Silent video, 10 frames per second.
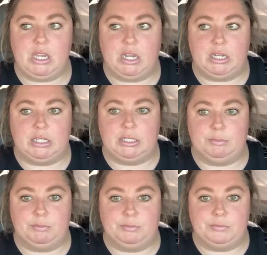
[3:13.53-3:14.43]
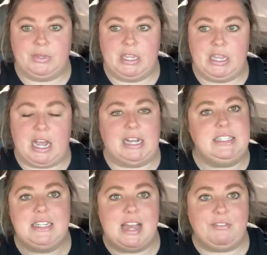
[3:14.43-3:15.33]
I
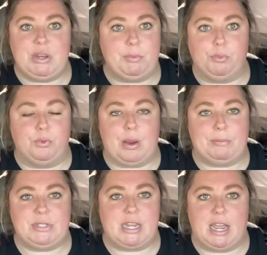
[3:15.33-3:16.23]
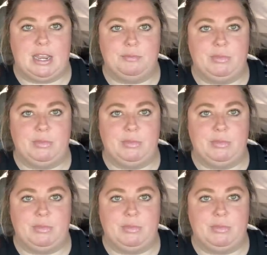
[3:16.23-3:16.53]
didn't have any prep time.